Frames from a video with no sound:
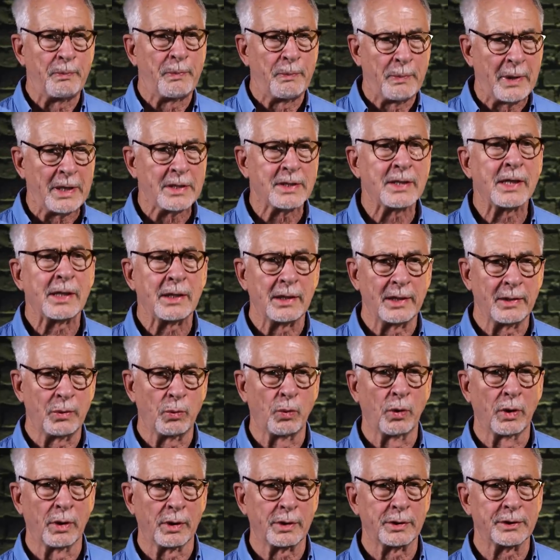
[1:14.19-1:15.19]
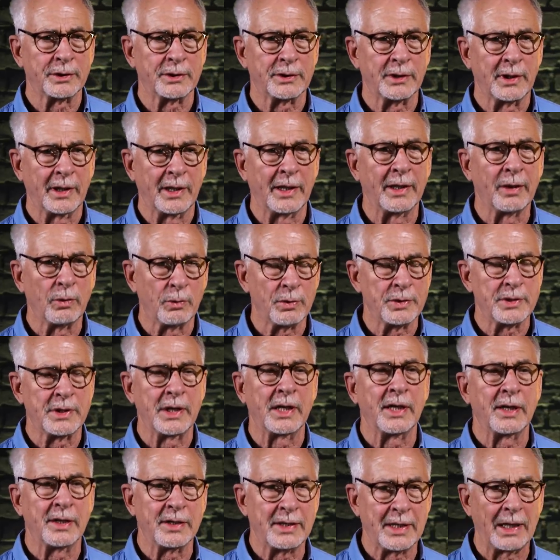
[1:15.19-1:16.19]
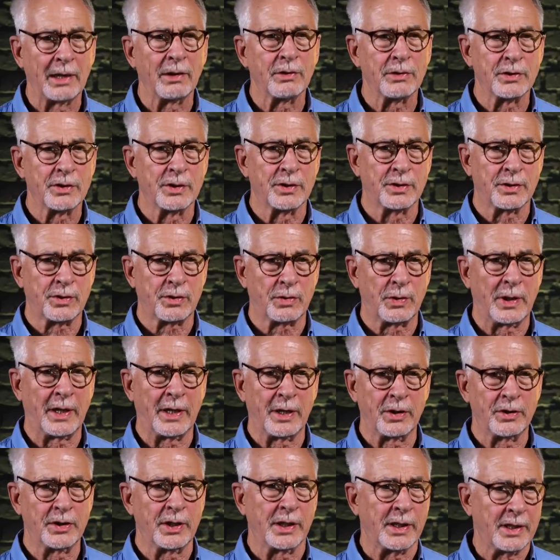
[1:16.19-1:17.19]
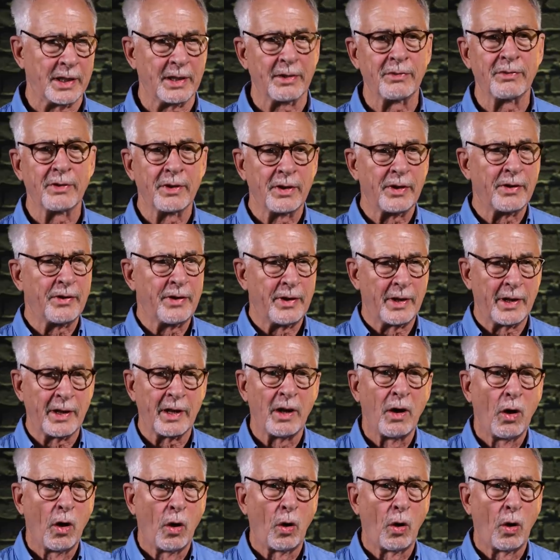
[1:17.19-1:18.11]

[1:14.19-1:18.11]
basically works, and it was an intelligence strategy given the